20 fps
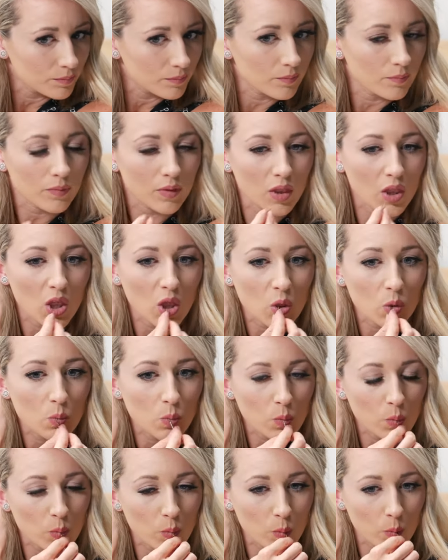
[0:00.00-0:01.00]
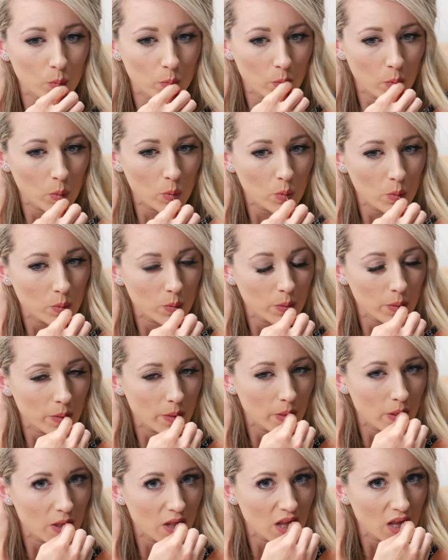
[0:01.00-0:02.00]

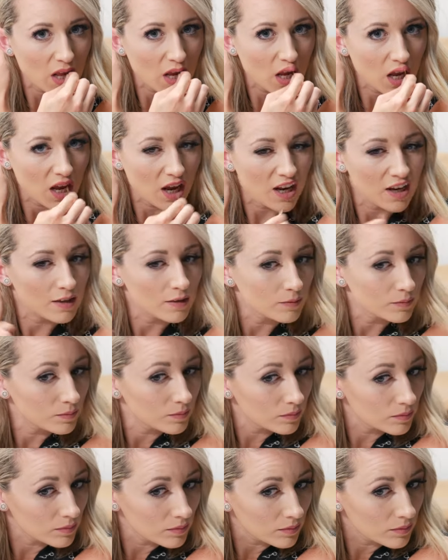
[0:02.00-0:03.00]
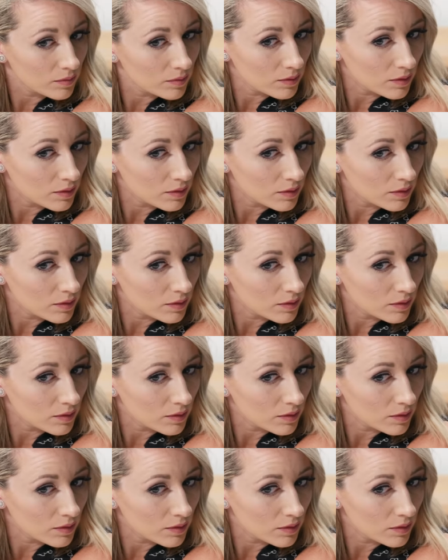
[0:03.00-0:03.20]
No one is speaking in this clip.